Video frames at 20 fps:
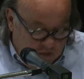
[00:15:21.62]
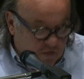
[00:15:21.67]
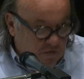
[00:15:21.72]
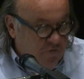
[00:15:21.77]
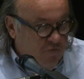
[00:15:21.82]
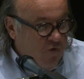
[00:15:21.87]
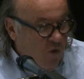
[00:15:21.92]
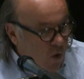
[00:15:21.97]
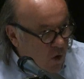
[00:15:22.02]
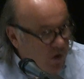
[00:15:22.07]

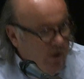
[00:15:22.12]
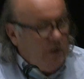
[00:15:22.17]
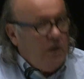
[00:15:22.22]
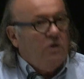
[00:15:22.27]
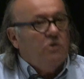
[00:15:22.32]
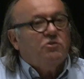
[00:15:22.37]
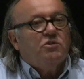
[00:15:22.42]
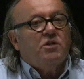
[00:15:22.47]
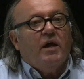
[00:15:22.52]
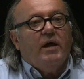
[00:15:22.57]
Four
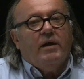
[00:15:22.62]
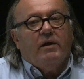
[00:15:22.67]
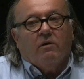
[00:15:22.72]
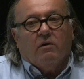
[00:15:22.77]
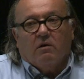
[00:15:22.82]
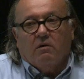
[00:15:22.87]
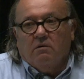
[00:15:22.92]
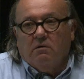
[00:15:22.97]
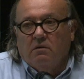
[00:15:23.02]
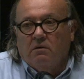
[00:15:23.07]
years
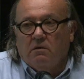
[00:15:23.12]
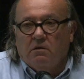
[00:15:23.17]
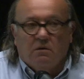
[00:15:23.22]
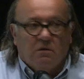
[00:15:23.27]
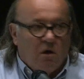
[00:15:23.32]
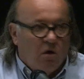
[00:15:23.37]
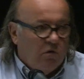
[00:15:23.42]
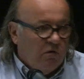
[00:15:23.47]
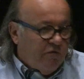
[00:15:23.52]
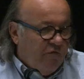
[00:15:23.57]
later, note,